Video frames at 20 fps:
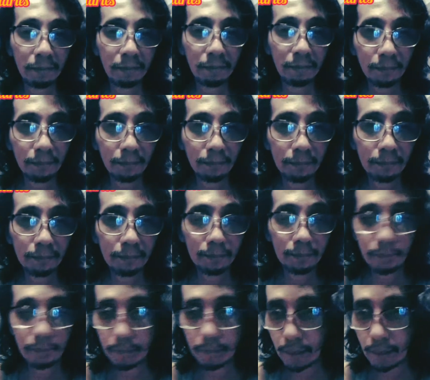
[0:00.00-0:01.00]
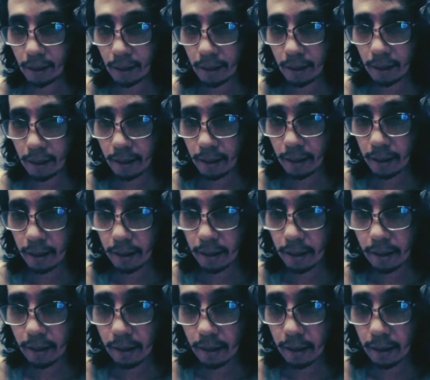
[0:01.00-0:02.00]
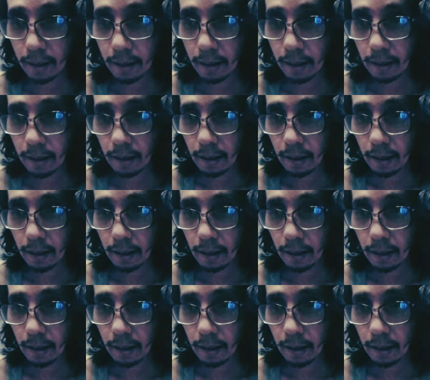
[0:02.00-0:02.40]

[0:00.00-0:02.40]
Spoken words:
(silence)